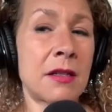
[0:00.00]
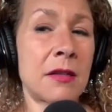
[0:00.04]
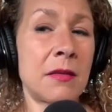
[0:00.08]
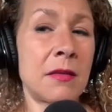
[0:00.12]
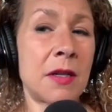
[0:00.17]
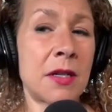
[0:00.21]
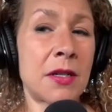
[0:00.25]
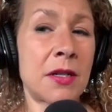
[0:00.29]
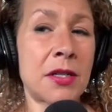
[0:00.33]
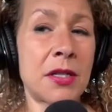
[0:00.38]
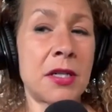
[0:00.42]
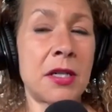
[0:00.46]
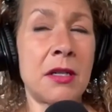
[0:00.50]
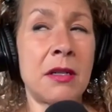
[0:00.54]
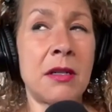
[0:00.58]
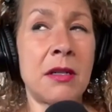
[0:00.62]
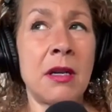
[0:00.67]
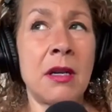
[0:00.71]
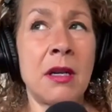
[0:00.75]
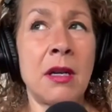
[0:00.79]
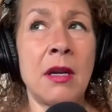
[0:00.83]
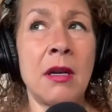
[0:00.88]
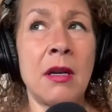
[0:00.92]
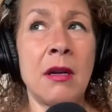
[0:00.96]
question.
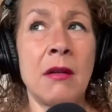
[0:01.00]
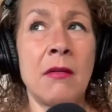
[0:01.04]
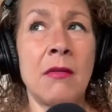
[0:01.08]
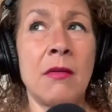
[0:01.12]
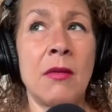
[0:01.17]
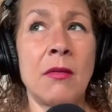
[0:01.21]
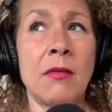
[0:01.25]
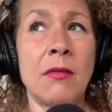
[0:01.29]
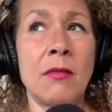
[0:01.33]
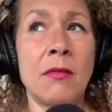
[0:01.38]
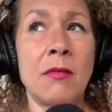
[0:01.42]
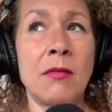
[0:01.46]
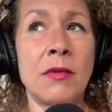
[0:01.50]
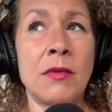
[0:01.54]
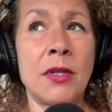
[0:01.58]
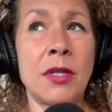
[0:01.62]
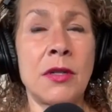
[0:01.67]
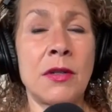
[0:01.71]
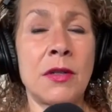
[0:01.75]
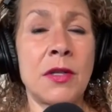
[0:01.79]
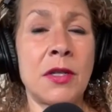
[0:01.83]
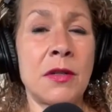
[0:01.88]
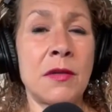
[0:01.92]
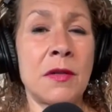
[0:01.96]
Do
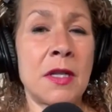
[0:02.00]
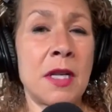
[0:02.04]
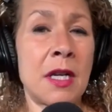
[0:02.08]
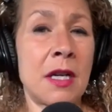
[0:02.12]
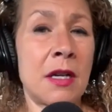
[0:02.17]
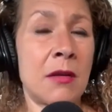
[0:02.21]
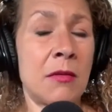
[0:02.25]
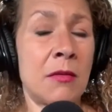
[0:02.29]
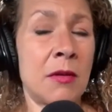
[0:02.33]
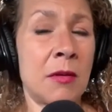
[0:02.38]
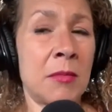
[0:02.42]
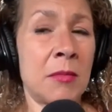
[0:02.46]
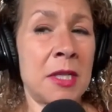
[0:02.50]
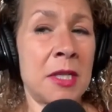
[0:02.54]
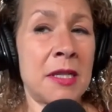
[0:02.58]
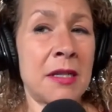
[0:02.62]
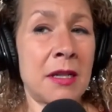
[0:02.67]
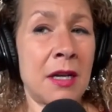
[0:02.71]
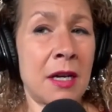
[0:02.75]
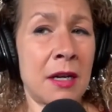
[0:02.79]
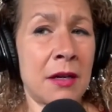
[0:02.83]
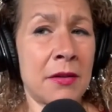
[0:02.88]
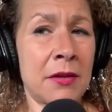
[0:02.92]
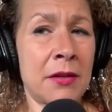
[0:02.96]
you two date a woman
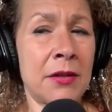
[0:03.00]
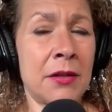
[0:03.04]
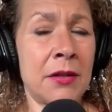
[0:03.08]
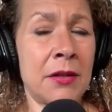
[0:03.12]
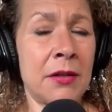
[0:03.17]
together?